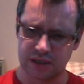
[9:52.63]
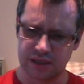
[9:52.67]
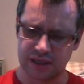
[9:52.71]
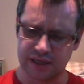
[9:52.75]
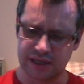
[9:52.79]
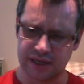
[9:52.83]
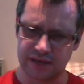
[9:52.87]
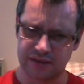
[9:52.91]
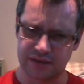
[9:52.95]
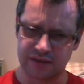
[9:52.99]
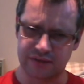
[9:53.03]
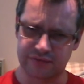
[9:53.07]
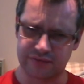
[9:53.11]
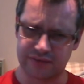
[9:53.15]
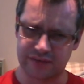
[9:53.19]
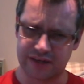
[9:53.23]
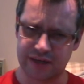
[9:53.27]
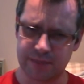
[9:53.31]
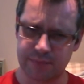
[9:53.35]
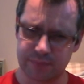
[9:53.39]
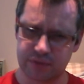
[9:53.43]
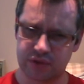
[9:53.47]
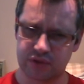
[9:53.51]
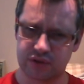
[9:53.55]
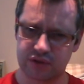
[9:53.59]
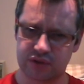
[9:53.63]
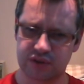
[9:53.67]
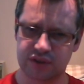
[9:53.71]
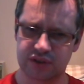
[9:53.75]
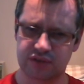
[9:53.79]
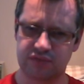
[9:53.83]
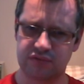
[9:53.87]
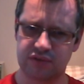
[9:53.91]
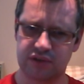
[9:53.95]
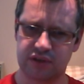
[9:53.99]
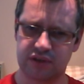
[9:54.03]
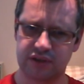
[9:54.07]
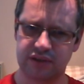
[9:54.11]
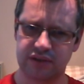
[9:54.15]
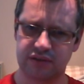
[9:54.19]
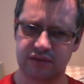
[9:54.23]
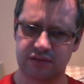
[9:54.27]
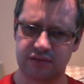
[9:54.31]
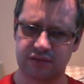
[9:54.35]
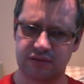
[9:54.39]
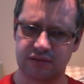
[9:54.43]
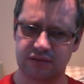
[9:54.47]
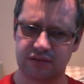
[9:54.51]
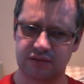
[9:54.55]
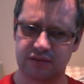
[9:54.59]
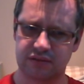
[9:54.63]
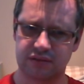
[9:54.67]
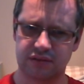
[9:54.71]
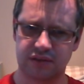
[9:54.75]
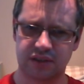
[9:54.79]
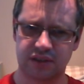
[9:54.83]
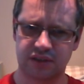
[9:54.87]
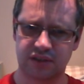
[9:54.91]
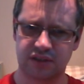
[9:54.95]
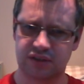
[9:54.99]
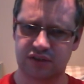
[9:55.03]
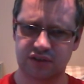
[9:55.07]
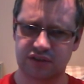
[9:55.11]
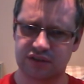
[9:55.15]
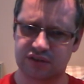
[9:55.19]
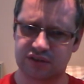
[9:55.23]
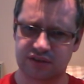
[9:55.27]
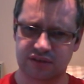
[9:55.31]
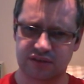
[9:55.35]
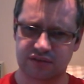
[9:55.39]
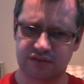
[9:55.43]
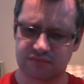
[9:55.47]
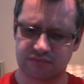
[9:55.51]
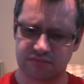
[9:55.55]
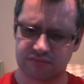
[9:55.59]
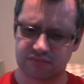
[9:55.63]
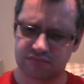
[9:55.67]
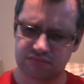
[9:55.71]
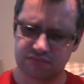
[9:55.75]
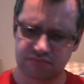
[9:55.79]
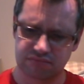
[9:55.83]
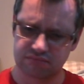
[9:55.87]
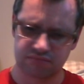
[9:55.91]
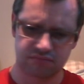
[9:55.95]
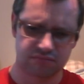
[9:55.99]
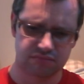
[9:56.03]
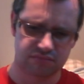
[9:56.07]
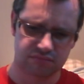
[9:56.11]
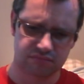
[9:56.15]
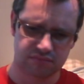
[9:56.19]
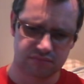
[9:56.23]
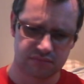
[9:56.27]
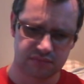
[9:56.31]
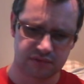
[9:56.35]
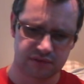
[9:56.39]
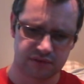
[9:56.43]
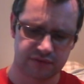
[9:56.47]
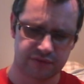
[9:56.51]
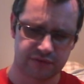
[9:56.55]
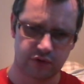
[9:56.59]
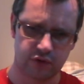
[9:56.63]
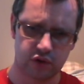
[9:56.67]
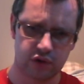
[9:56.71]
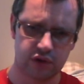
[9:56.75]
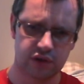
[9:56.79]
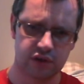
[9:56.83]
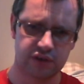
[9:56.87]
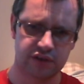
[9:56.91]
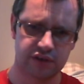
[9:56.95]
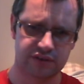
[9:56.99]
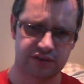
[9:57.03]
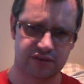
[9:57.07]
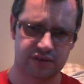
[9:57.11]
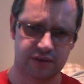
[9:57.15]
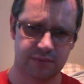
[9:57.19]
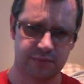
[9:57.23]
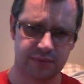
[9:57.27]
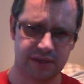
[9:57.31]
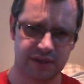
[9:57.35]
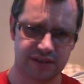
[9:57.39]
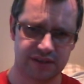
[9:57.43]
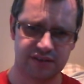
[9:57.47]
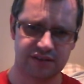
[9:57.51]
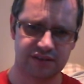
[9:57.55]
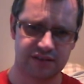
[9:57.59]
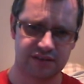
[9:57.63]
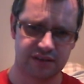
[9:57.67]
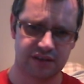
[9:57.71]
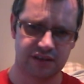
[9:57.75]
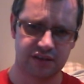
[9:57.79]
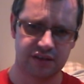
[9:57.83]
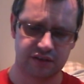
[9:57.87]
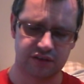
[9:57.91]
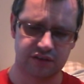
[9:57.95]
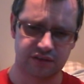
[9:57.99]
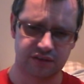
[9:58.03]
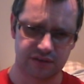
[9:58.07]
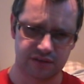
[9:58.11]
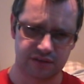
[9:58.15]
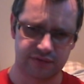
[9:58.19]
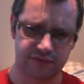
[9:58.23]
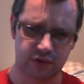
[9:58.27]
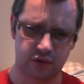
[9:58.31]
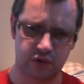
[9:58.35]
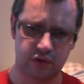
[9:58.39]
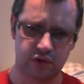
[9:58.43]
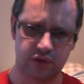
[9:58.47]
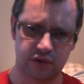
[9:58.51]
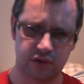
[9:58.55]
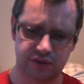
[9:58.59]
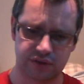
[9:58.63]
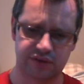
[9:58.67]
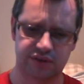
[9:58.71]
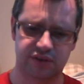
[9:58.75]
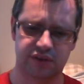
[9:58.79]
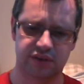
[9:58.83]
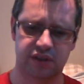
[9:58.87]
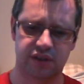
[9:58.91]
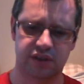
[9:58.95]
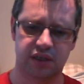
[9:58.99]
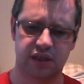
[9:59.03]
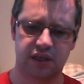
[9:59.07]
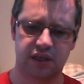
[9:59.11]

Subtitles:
He gets the vape production right. It's flawless. The mixes that he does, flawless.